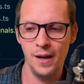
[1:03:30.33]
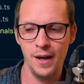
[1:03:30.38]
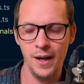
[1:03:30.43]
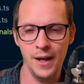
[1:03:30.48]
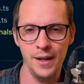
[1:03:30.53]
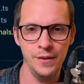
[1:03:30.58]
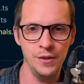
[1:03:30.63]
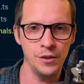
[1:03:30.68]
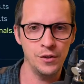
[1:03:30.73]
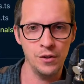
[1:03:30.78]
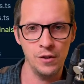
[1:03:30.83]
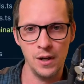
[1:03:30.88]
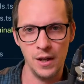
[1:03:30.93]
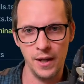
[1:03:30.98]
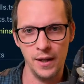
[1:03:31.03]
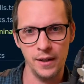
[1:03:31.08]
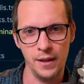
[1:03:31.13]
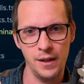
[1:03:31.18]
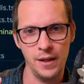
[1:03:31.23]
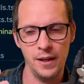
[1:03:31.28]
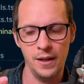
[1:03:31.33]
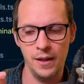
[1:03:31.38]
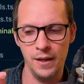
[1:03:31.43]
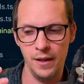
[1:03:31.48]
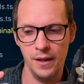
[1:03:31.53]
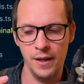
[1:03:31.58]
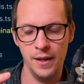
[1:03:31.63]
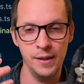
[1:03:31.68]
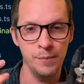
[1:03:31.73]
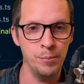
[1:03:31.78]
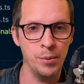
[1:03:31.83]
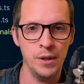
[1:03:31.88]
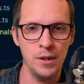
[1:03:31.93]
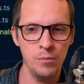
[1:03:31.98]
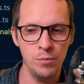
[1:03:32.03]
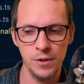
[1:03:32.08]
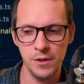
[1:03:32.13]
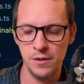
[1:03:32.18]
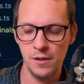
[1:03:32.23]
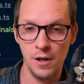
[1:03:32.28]
And you could like, but it
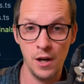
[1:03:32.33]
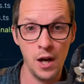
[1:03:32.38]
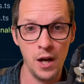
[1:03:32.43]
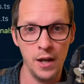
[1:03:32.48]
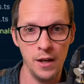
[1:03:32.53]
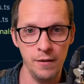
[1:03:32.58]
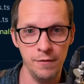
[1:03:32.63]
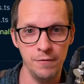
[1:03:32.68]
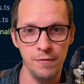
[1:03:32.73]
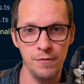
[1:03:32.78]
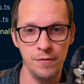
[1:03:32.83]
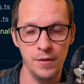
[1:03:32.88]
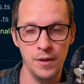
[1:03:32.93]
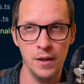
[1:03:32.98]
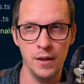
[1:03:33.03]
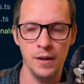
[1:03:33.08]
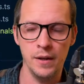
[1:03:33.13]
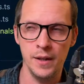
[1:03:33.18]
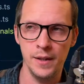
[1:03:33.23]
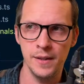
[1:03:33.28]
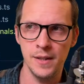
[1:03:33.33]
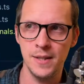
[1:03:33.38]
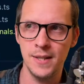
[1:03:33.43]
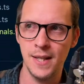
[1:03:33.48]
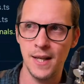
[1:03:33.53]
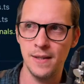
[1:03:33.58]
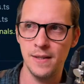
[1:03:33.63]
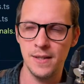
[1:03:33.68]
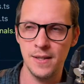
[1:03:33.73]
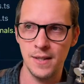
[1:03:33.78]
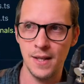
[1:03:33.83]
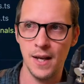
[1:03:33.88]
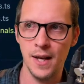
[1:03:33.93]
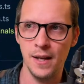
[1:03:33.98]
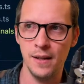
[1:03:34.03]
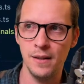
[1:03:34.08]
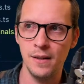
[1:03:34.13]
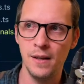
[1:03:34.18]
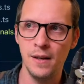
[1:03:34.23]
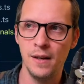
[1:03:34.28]
was live in the sense
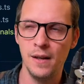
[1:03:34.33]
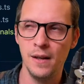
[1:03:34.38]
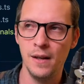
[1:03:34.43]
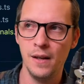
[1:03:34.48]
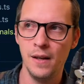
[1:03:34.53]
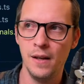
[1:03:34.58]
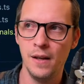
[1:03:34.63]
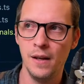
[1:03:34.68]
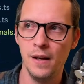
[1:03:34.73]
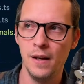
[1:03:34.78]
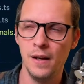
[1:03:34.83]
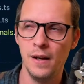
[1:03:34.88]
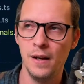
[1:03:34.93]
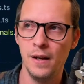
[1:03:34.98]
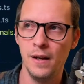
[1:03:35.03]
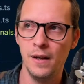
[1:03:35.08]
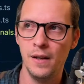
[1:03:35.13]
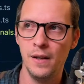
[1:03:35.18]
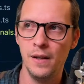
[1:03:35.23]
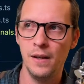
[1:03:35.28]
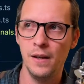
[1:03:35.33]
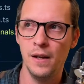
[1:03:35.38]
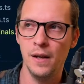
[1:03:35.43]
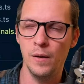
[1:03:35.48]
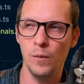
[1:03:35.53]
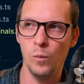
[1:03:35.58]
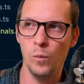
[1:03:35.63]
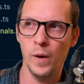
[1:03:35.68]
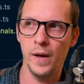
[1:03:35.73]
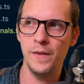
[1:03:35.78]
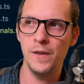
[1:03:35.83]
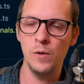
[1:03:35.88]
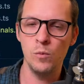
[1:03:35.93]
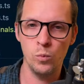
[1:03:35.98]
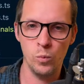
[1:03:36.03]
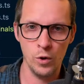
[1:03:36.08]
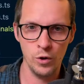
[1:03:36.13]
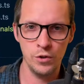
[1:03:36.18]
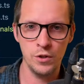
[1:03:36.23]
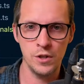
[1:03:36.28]
that when you
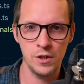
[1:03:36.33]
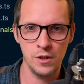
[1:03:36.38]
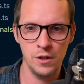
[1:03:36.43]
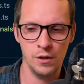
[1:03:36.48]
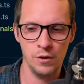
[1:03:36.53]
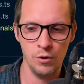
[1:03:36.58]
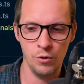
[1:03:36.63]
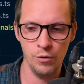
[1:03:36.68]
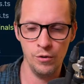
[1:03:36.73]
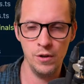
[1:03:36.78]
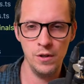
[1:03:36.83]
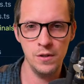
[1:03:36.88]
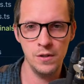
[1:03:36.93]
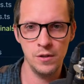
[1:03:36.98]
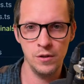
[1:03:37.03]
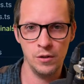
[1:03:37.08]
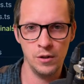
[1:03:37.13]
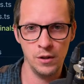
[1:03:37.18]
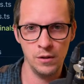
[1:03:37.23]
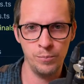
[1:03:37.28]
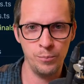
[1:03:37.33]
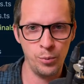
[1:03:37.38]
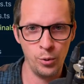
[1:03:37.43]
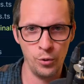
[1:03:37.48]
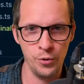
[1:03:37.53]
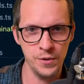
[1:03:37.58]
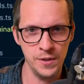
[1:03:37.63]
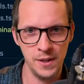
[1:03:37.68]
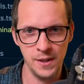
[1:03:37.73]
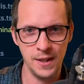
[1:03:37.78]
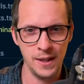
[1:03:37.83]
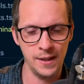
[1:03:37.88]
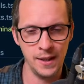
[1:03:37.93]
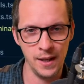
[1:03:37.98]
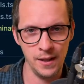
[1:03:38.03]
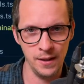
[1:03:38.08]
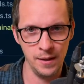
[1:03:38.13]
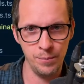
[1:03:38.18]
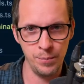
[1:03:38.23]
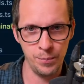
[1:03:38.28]
watch the course, you could pause it at
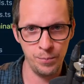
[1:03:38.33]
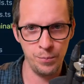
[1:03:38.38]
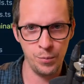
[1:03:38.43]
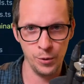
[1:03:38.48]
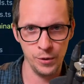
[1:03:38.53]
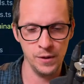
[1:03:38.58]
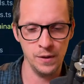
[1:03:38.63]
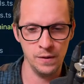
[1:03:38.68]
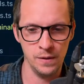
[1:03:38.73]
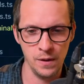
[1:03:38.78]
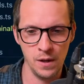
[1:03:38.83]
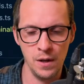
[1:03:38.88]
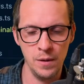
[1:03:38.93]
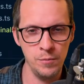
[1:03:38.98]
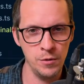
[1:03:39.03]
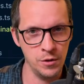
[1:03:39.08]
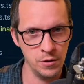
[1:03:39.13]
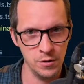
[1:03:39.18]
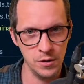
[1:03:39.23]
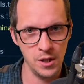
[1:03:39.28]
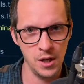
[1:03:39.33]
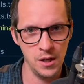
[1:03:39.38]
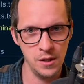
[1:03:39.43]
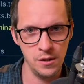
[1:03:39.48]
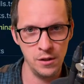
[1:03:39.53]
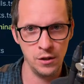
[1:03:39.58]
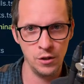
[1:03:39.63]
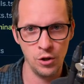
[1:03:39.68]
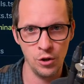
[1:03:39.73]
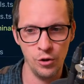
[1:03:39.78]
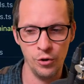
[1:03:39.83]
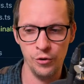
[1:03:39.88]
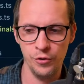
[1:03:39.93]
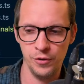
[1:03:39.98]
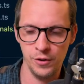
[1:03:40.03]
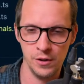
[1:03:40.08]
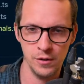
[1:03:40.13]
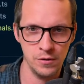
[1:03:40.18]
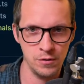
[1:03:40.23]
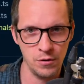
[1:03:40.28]
any point in time. You could change the code,
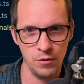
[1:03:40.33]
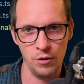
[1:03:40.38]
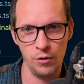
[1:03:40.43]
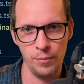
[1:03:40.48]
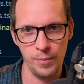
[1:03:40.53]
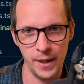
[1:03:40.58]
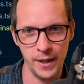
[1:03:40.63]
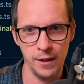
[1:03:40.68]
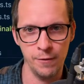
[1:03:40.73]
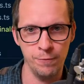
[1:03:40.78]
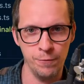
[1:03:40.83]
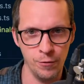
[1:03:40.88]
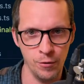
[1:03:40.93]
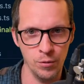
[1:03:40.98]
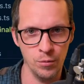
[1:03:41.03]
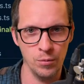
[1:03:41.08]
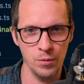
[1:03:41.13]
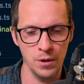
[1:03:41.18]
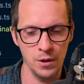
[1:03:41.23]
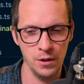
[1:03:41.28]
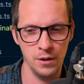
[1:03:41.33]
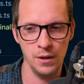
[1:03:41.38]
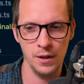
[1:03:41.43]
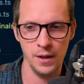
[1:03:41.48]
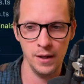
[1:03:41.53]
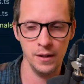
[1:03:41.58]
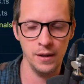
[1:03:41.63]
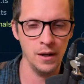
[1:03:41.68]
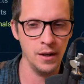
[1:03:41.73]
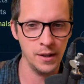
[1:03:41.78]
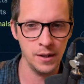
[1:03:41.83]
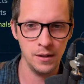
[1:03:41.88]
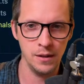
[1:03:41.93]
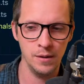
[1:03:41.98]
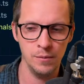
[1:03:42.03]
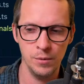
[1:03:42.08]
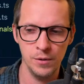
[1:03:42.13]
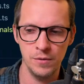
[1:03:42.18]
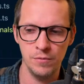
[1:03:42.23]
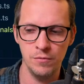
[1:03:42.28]
you could scroll back and forward, and like
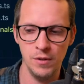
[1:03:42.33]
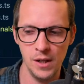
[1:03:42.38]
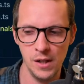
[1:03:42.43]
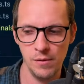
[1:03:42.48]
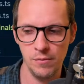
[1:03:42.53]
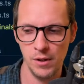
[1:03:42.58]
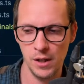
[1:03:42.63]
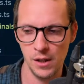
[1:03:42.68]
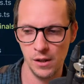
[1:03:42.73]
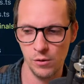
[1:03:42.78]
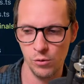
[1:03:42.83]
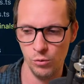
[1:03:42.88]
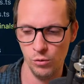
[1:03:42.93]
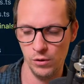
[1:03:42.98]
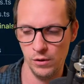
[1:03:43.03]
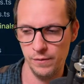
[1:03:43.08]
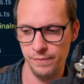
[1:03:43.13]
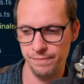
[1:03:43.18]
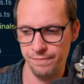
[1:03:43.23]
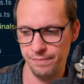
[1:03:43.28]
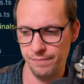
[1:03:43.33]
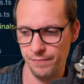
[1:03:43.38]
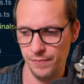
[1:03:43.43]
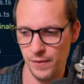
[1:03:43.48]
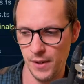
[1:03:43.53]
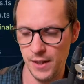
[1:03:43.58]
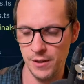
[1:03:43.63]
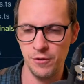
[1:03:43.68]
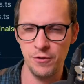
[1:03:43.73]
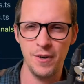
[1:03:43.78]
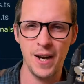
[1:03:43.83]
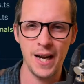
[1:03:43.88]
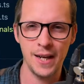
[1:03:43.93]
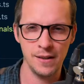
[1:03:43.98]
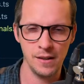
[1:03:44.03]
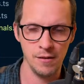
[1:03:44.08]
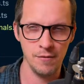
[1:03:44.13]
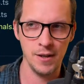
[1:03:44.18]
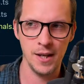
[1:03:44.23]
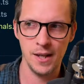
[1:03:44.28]
it was really, really cool.
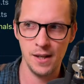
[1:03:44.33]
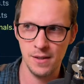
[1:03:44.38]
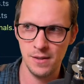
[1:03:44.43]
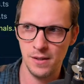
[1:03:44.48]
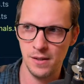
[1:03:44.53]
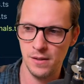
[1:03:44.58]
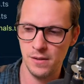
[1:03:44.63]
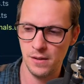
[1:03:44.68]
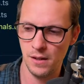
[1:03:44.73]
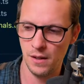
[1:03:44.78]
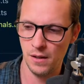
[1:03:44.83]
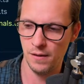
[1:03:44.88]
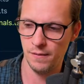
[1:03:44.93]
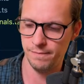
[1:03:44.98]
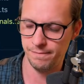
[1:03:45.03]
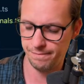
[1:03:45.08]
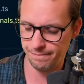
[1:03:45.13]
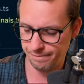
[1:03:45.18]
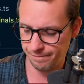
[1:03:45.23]
Interactive, I guess, is the